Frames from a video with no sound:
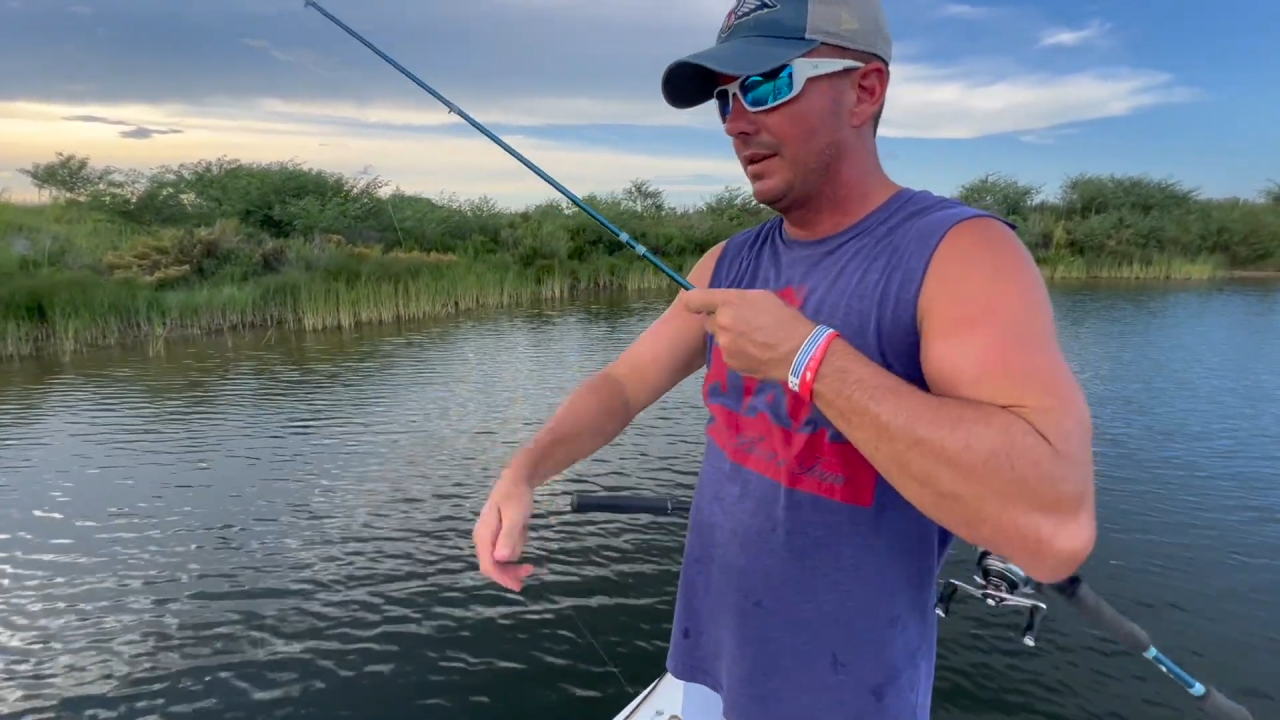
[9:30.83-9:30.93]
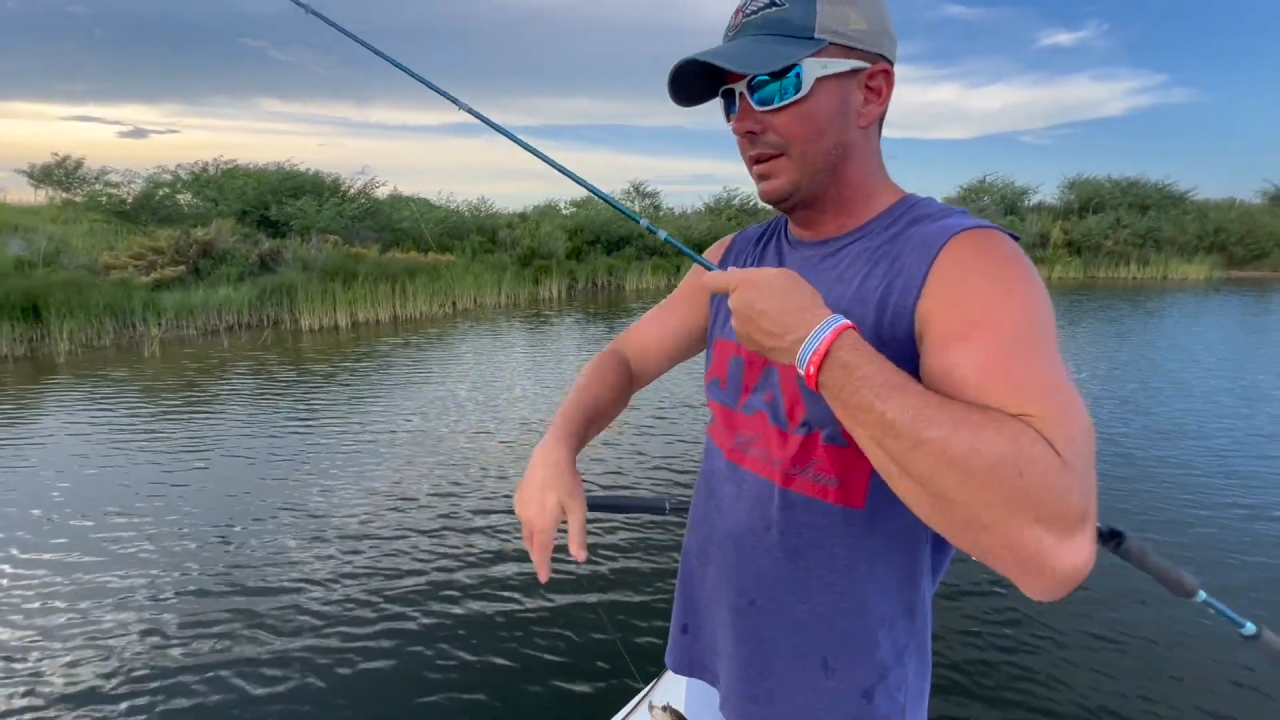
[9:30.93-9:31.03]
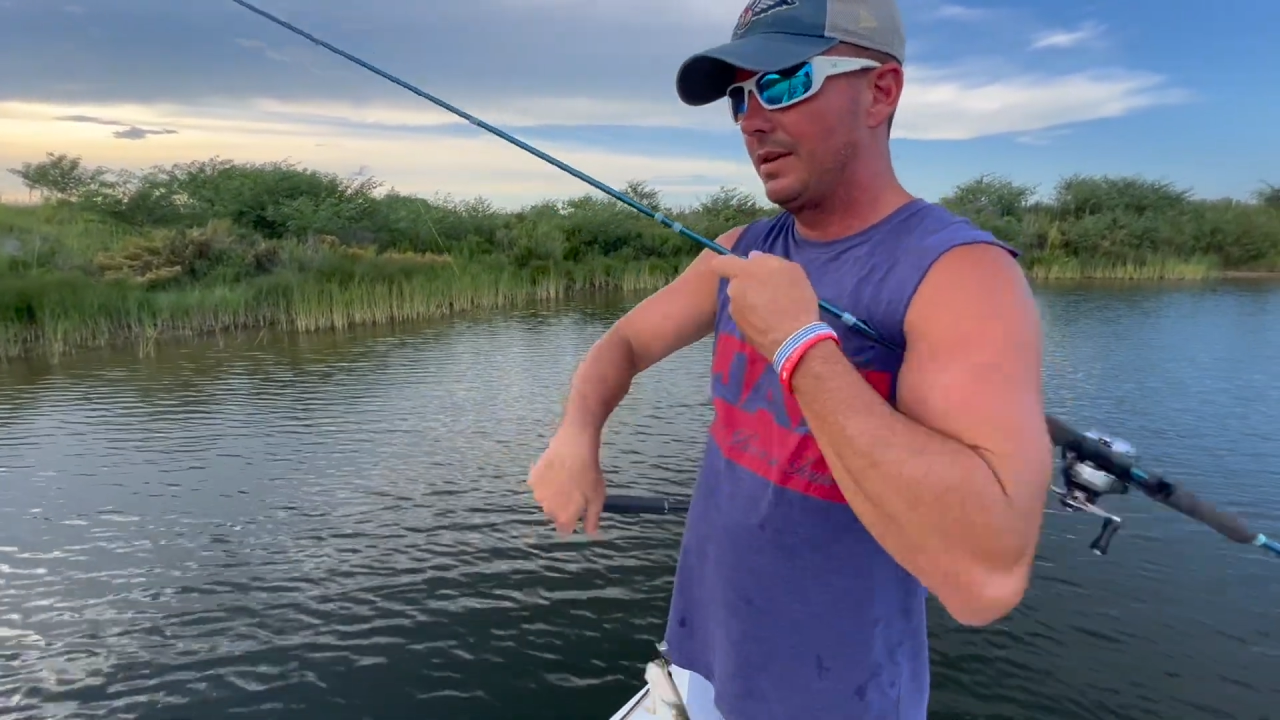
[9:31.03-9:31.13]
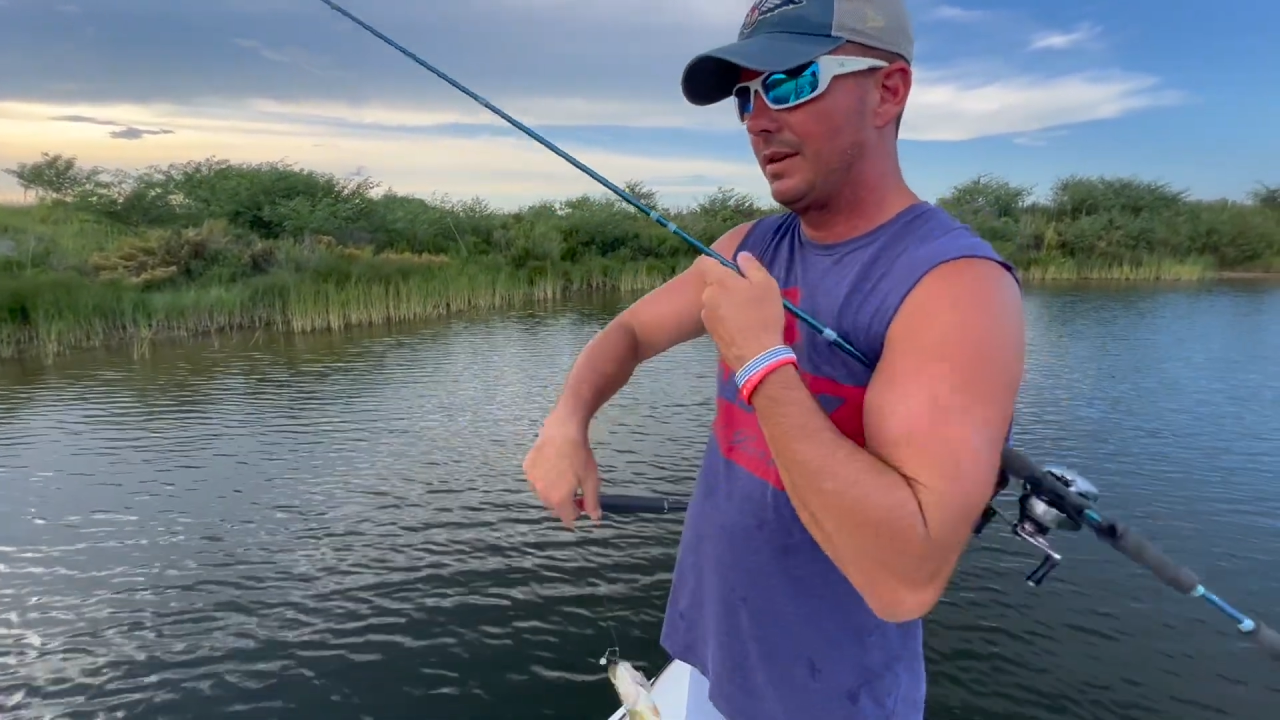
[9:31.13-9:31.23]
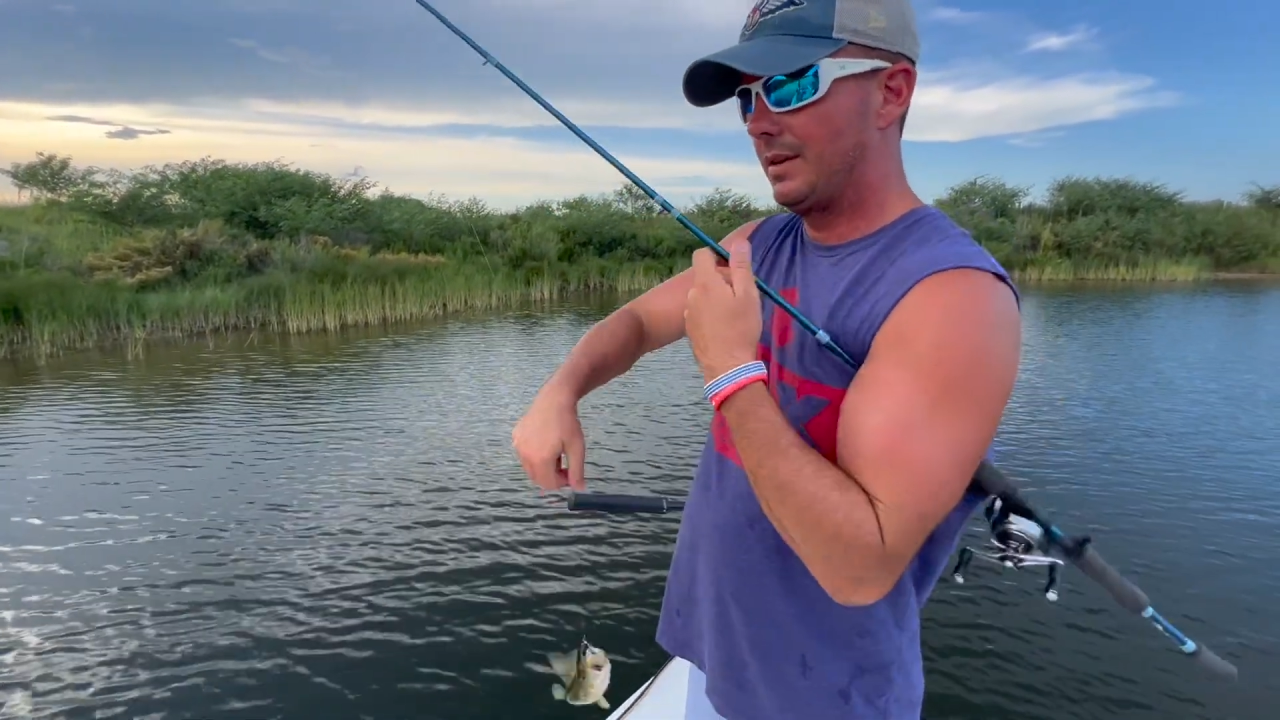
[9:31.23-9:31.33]
it
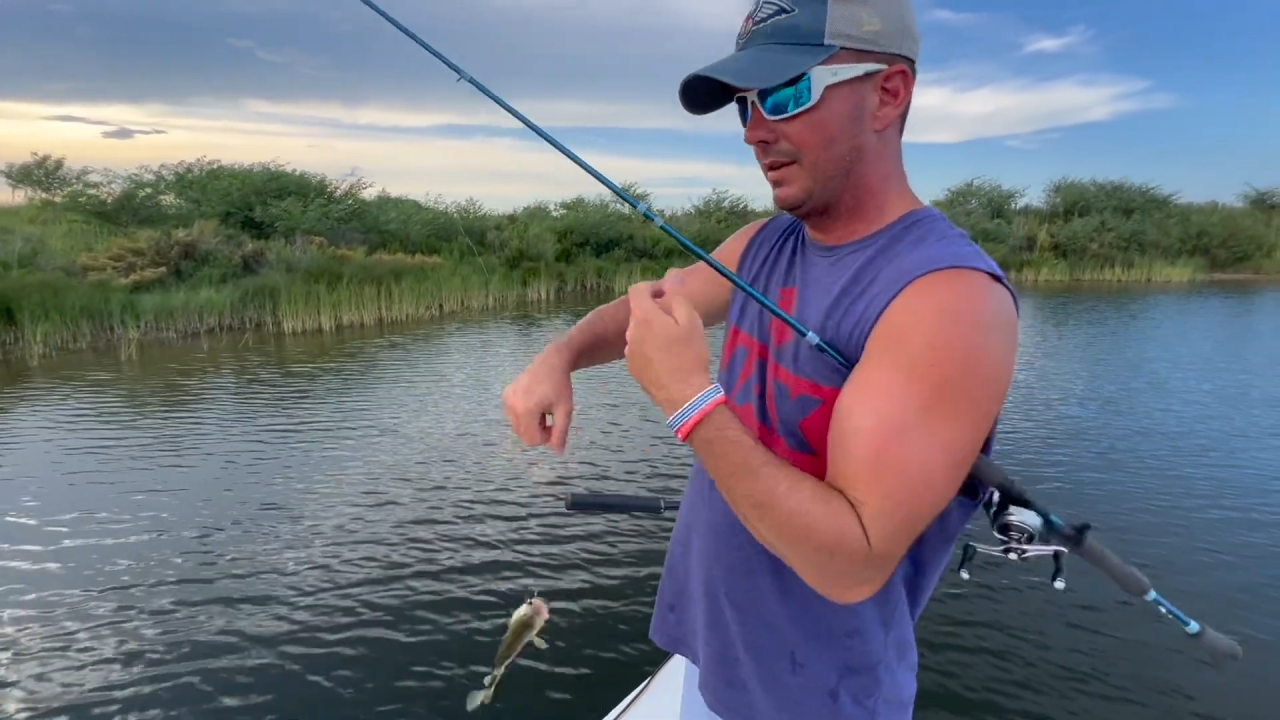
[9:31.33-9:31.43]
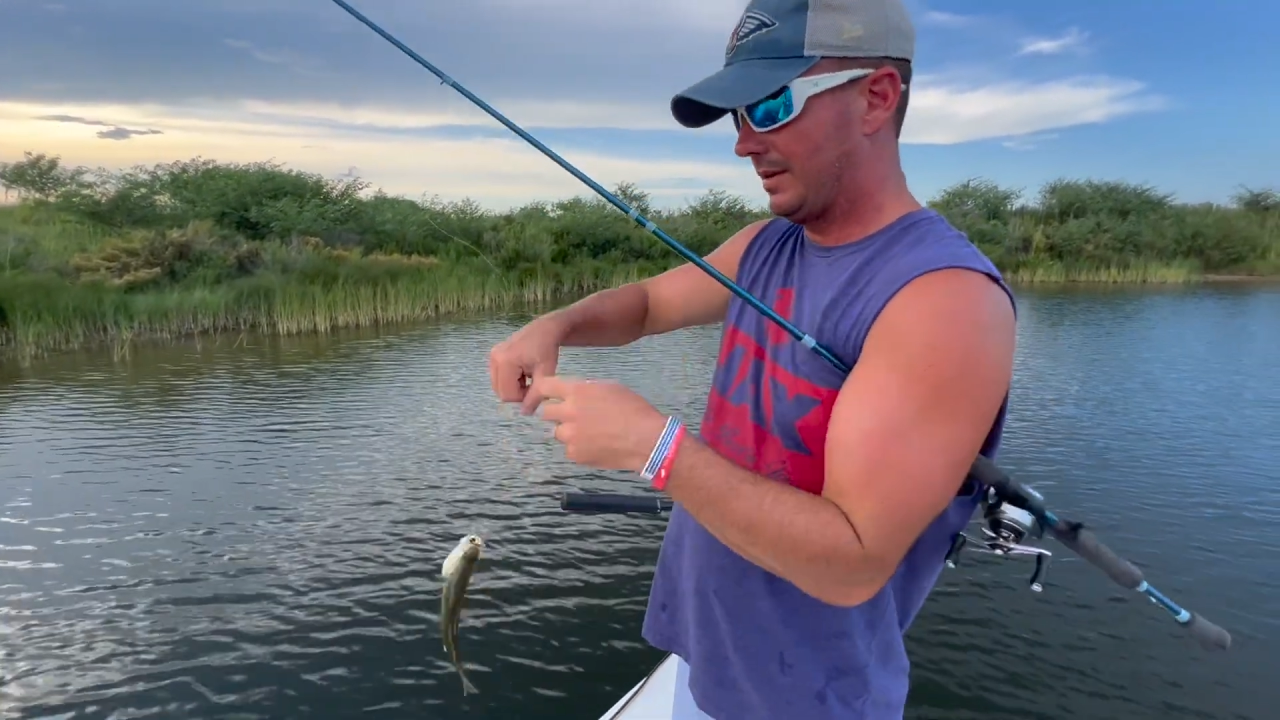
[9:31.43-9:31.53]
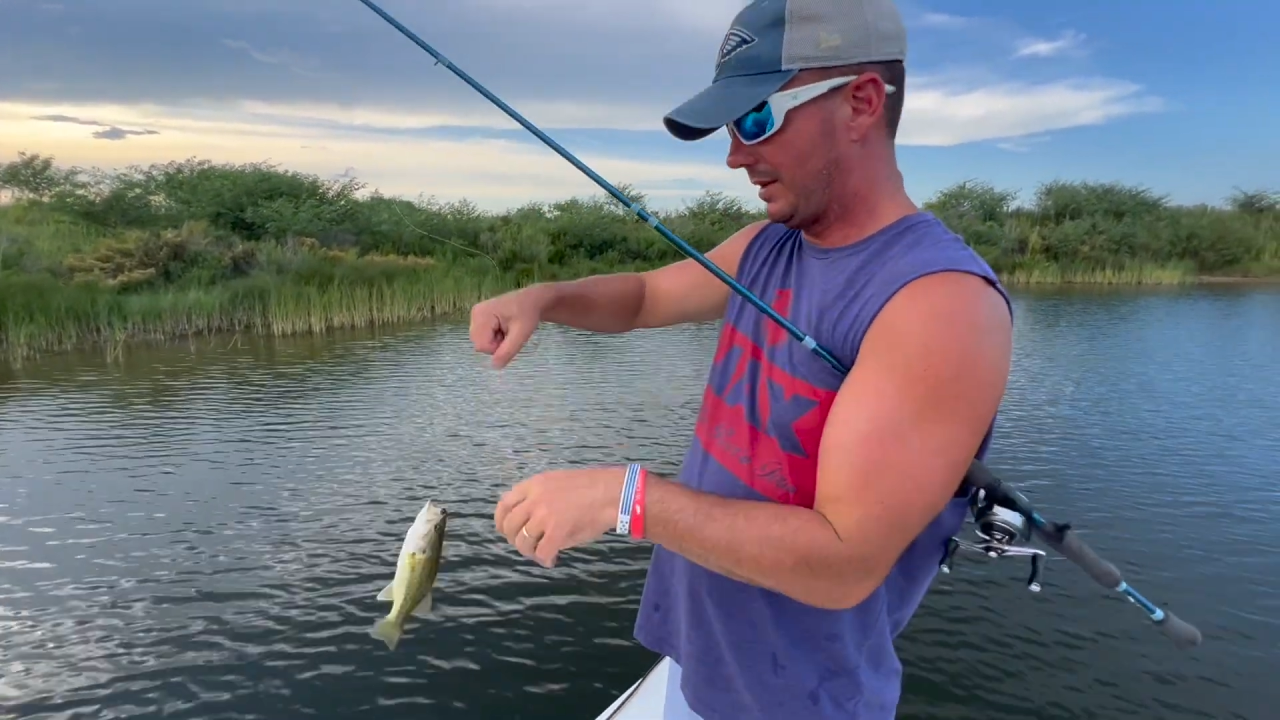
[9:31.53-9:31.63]
in the net.